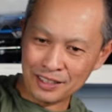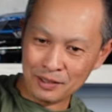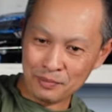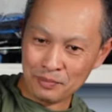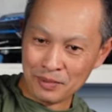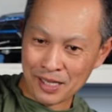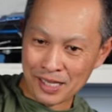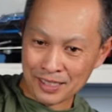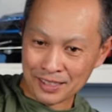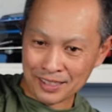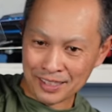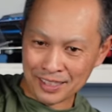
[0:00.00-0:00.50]
The
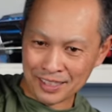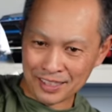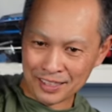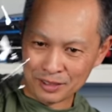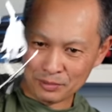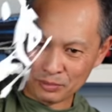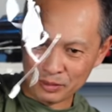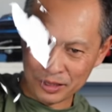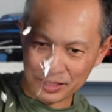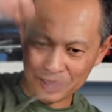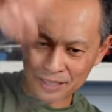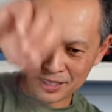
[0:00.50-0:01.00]
plastic is
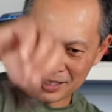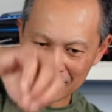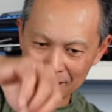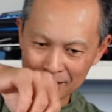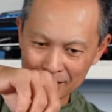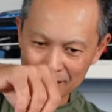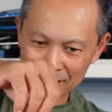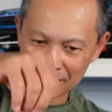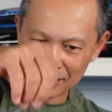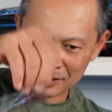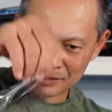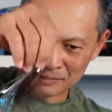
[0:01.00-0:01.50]
pretty
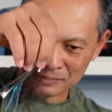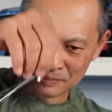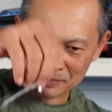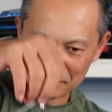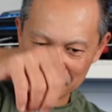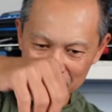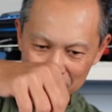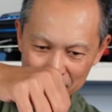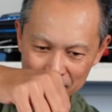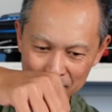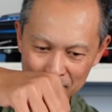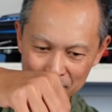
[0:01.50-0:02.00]
nice.
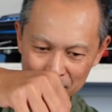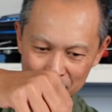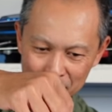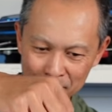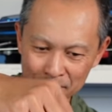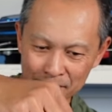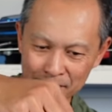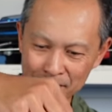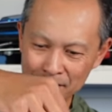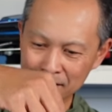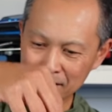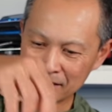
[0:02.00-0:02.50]

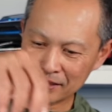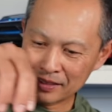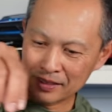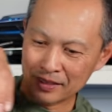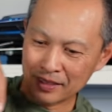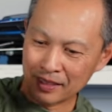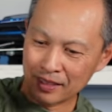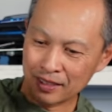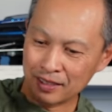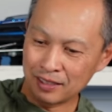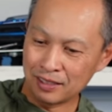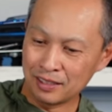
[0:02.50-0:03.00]
It's
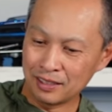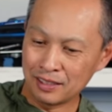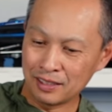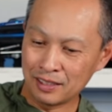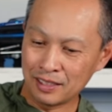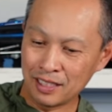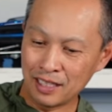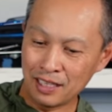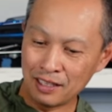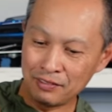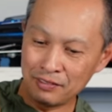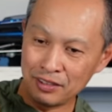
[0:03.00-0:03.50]
like a little
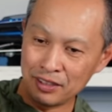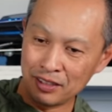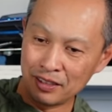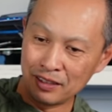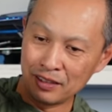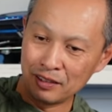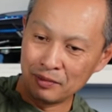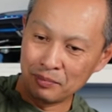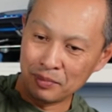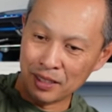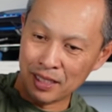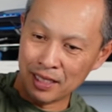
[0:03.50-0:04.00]
heavy
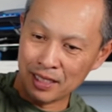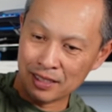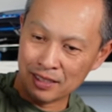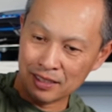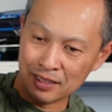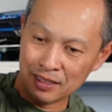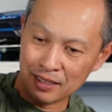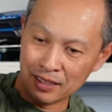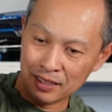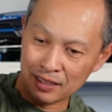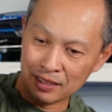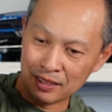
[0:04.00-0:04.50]
little
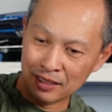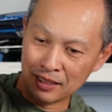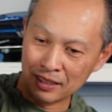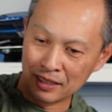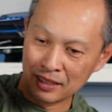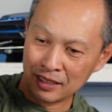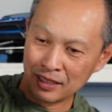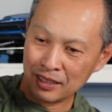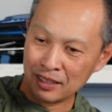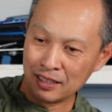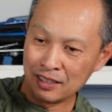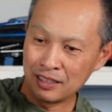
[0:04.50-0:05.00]
plastic,
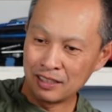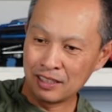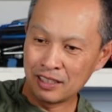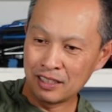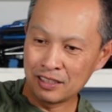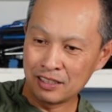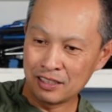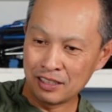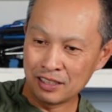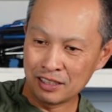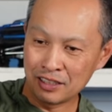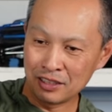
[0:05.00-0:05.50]

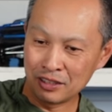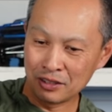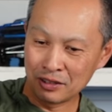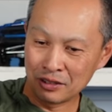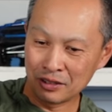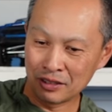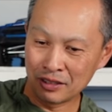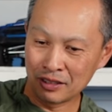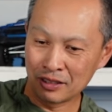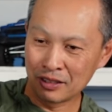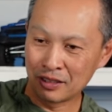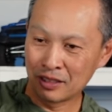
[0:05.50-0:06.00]
not just
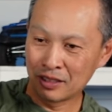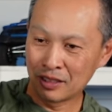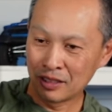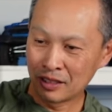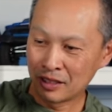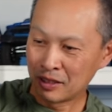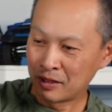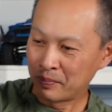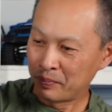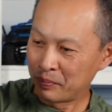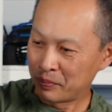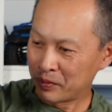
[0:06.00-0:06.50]
your
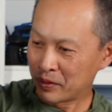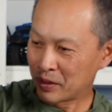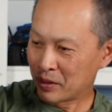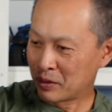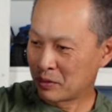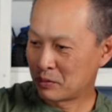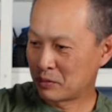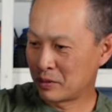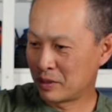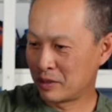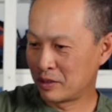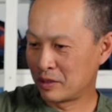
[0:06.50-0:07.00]

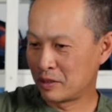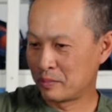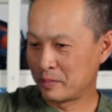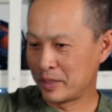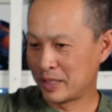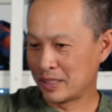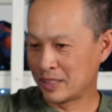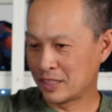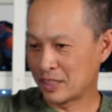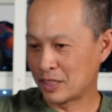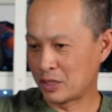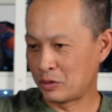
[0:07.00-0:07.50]

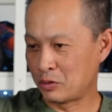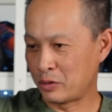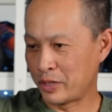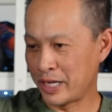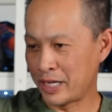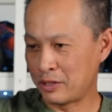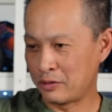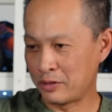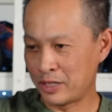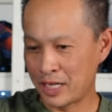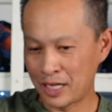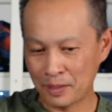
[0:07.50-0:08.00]
run-of-the-mill
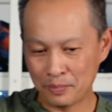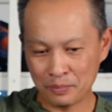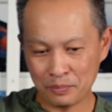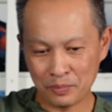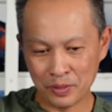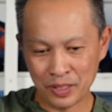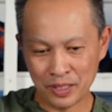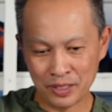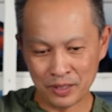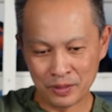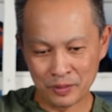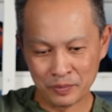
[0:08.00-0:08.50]
saran wrap
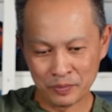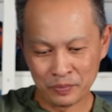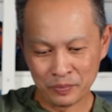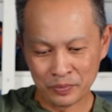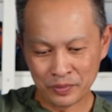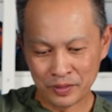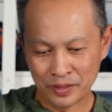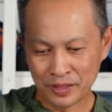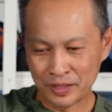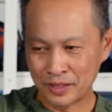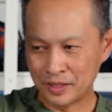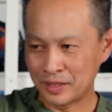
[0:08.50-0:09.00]

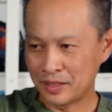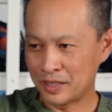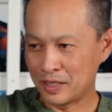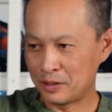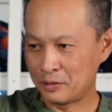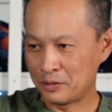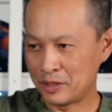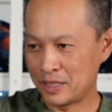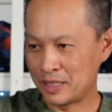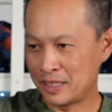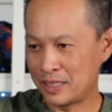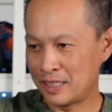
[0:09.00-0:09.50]

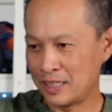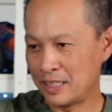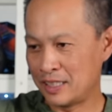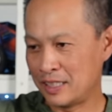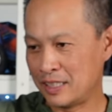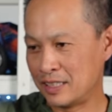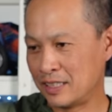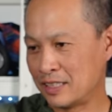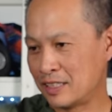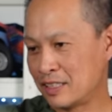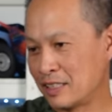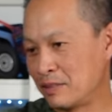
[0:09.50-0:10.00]
that we see
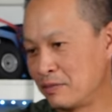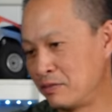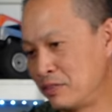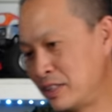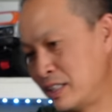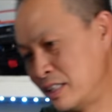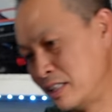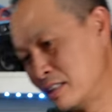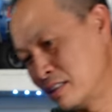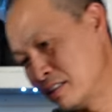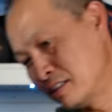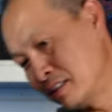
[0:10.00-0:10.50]
in some
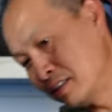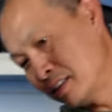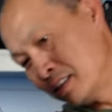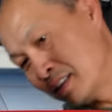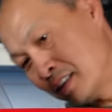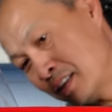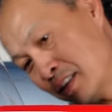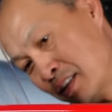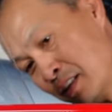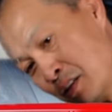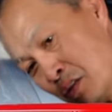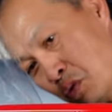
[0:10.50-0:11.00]

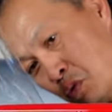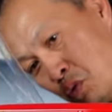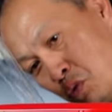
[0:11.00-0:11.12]
vehicles.